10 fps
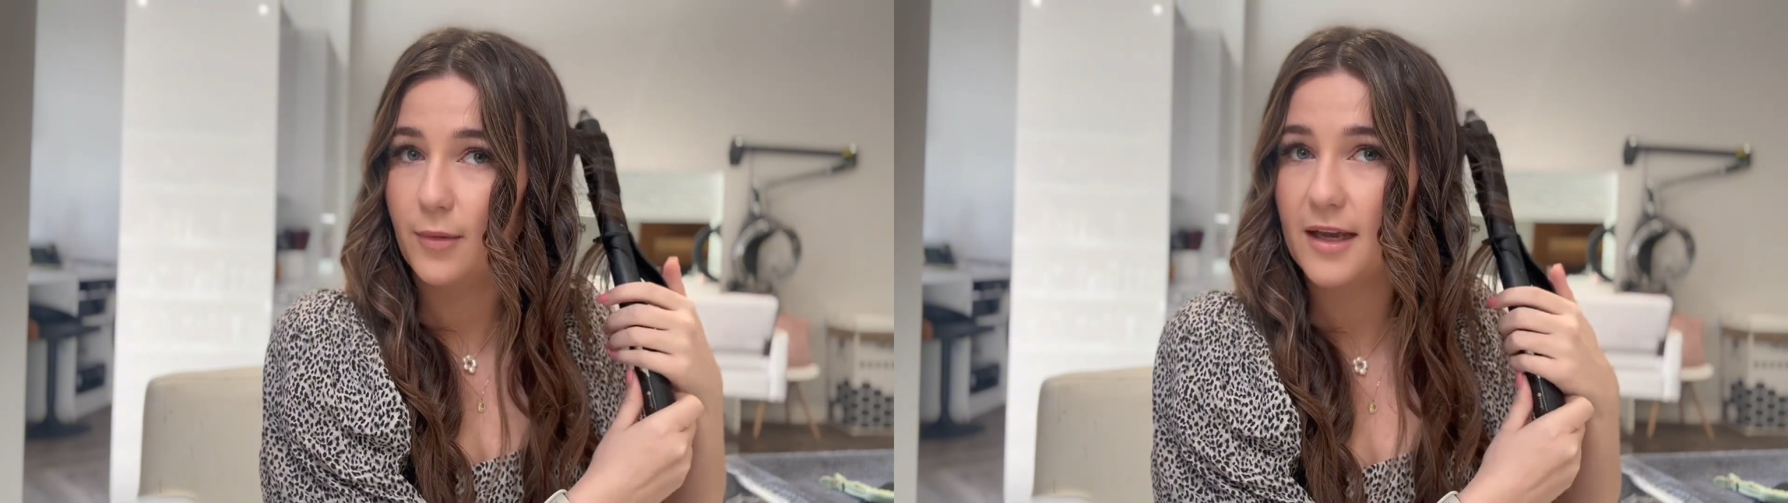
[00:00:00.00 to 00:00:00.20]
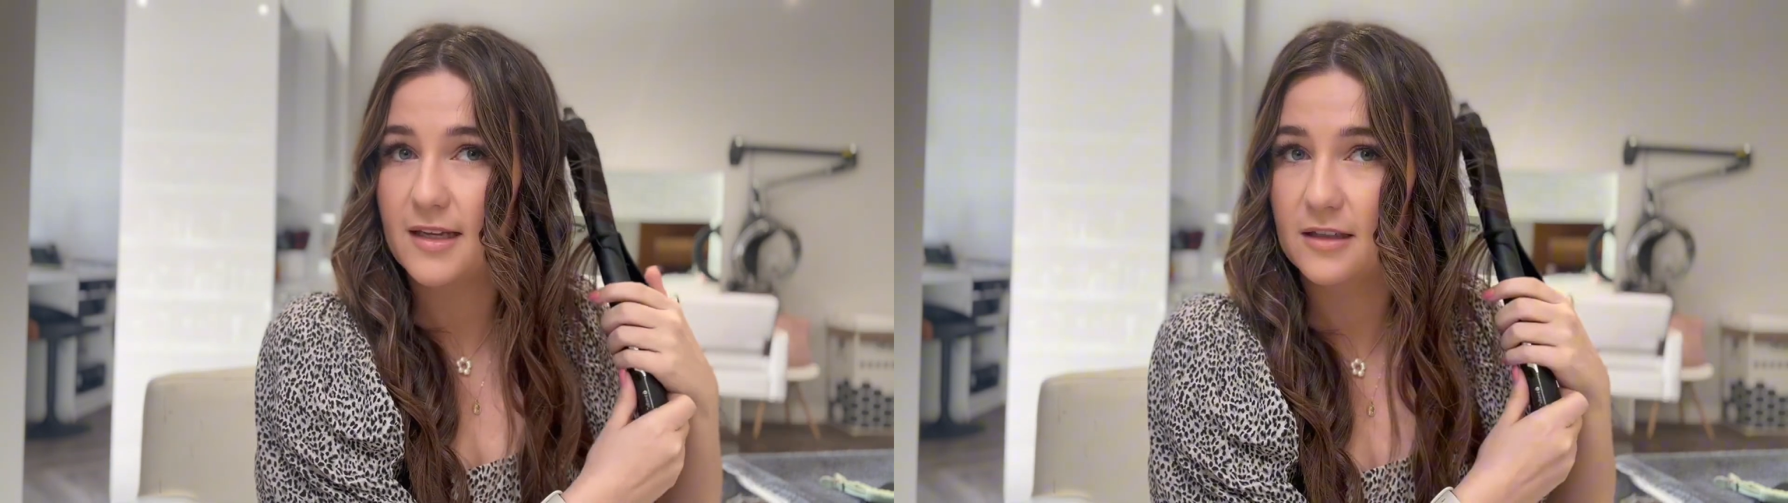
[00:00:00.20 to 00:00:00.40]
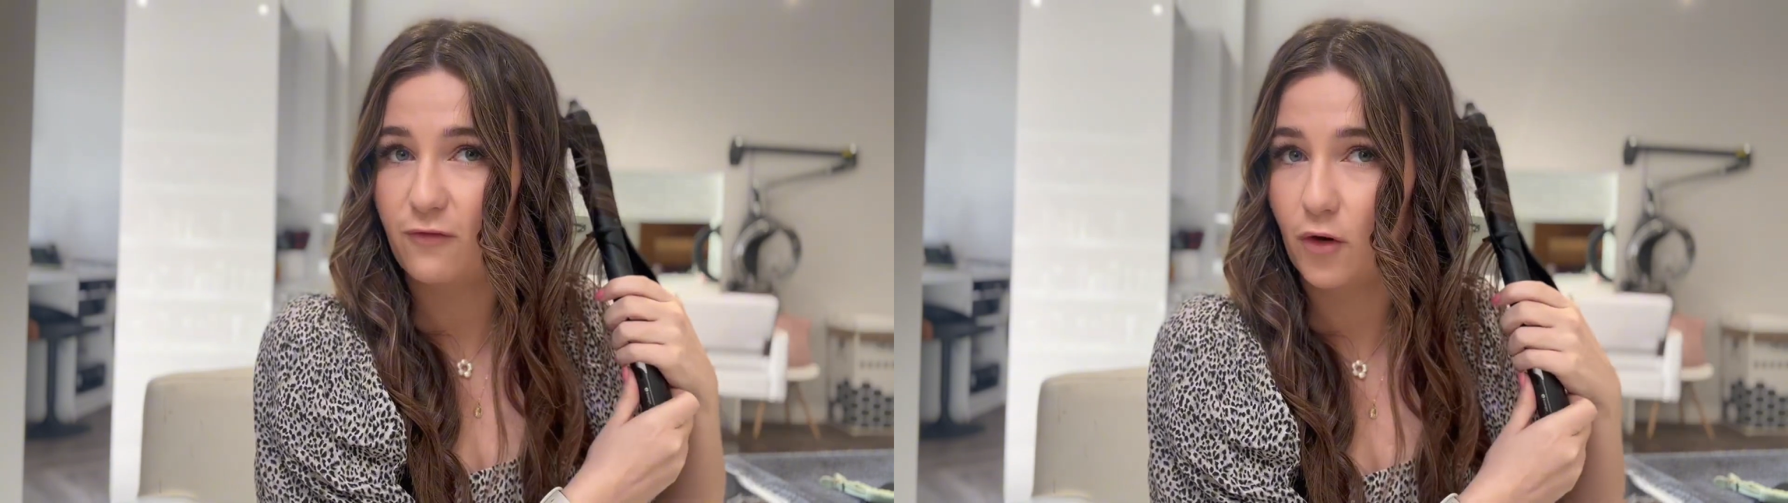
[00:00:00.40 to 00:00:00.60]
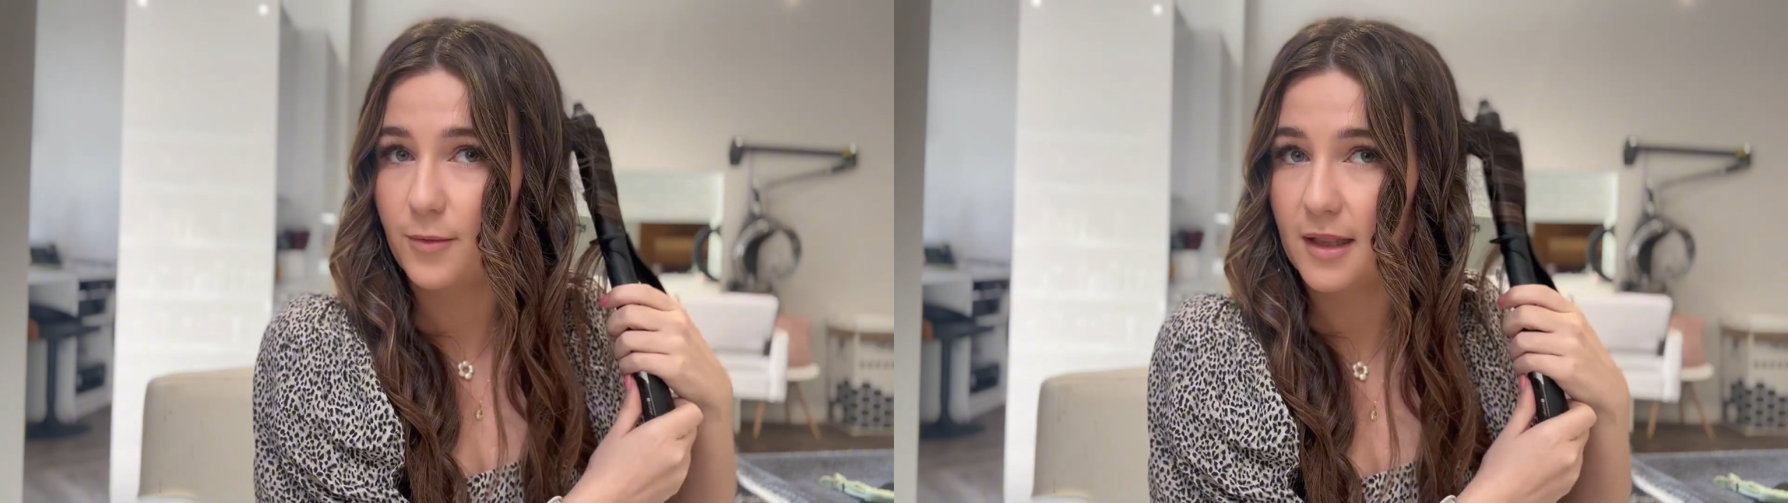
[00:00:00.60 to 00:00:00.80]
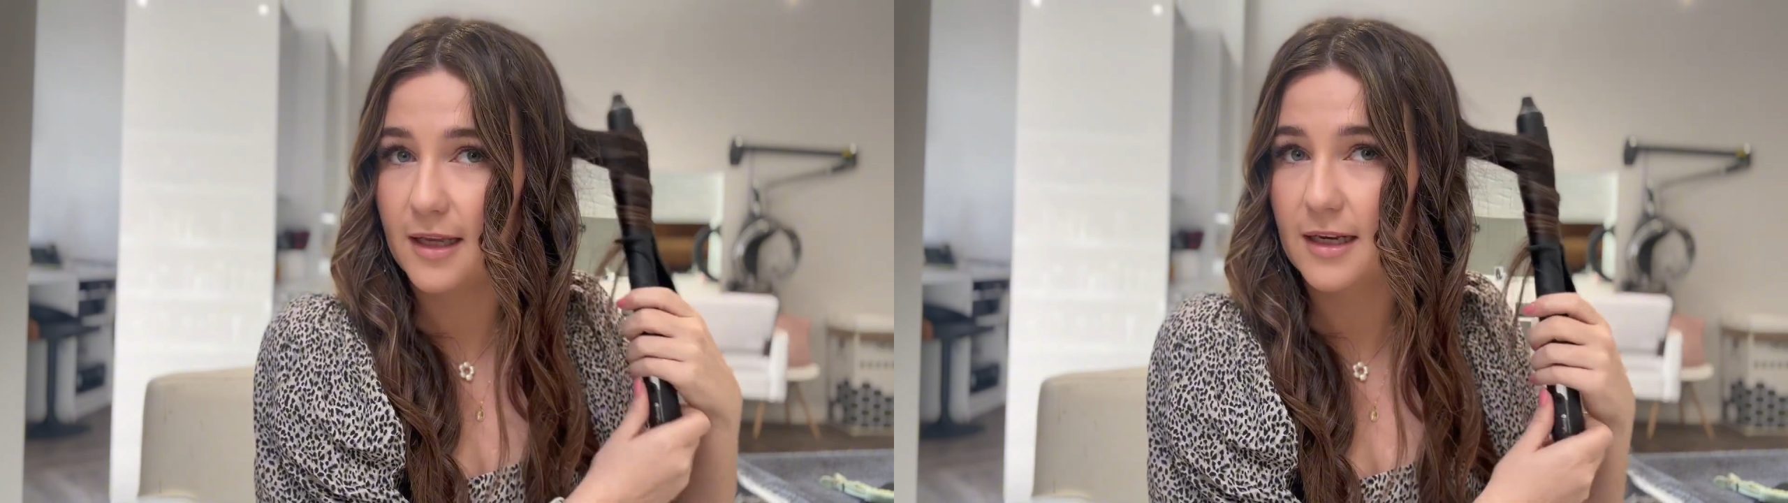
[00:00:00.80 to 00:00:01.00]
is
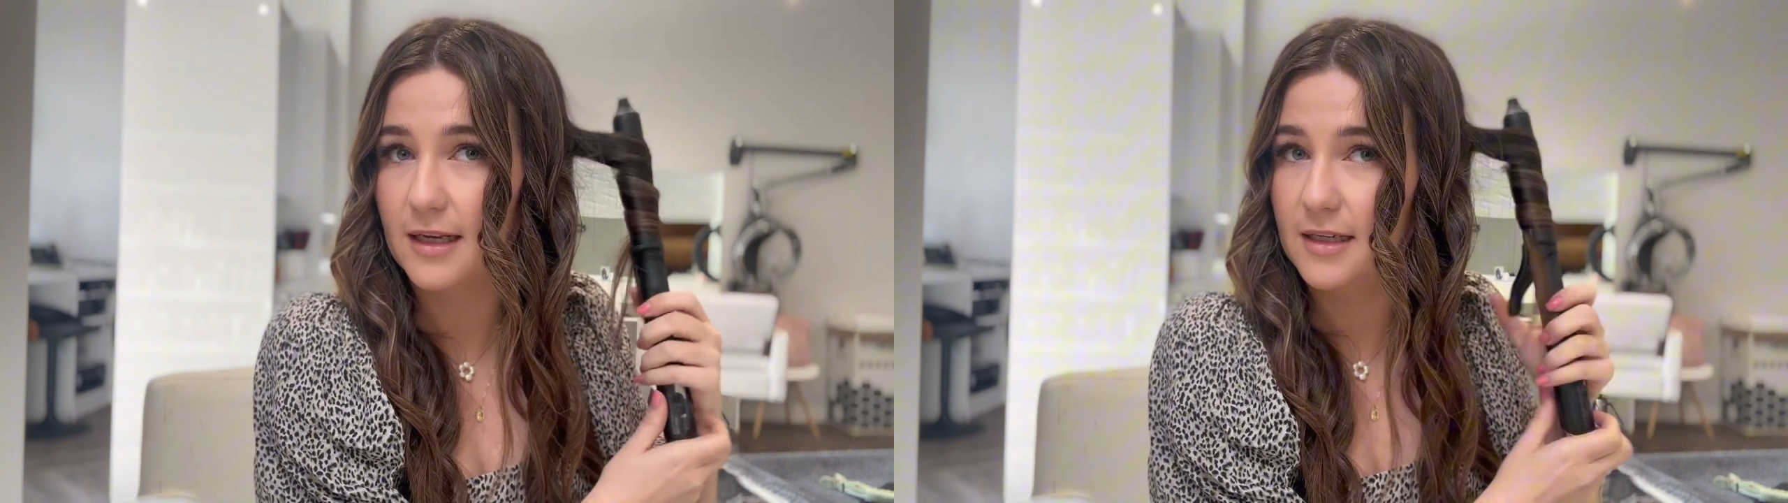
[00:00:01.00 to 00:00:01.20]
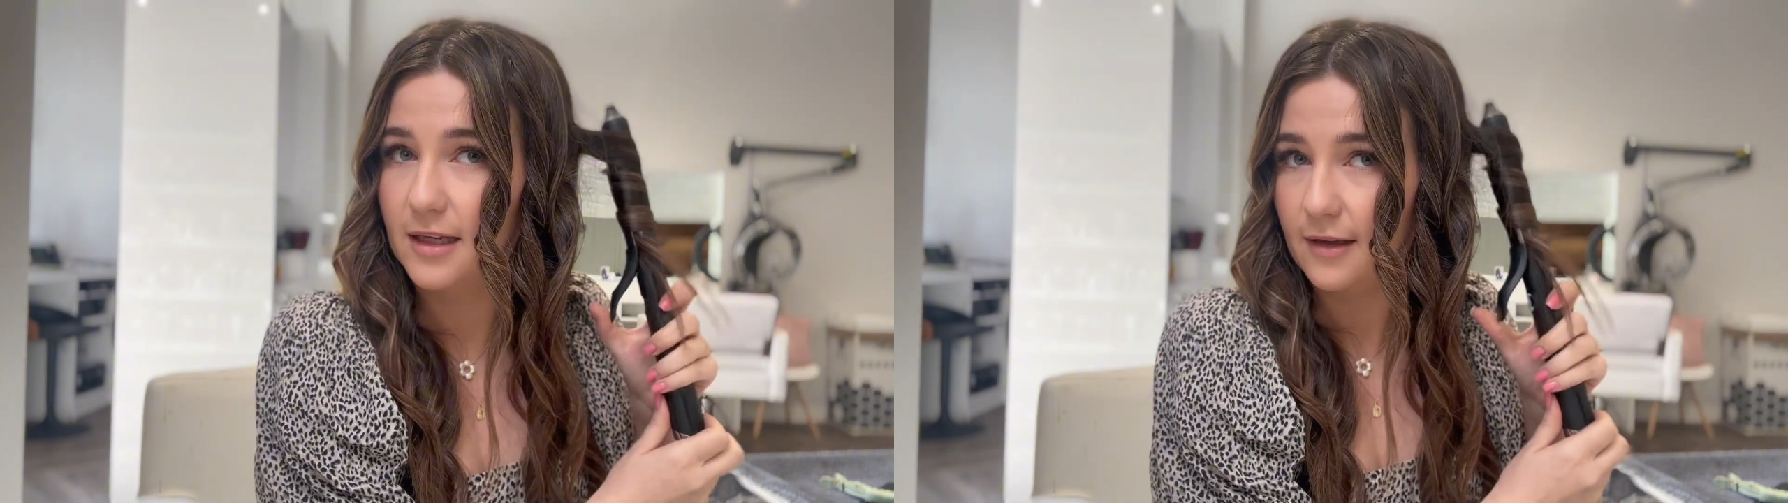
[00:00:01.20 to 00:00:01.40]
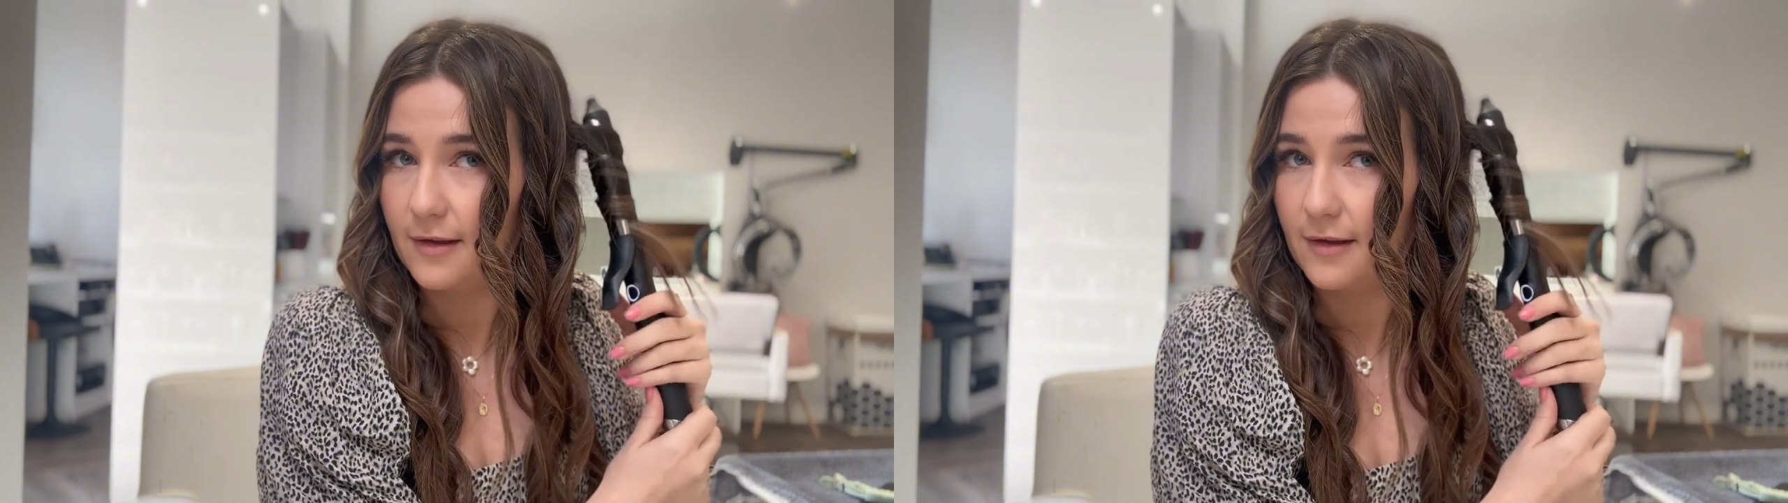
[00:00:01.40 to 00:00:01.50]
formulated